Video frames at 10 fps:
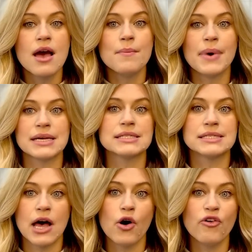
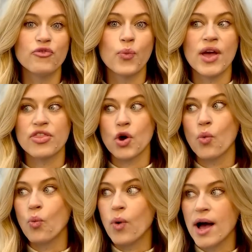myself with
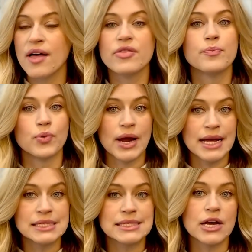what
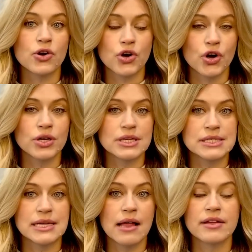brands they are currently
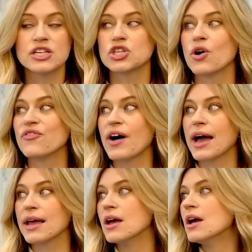selling. So if I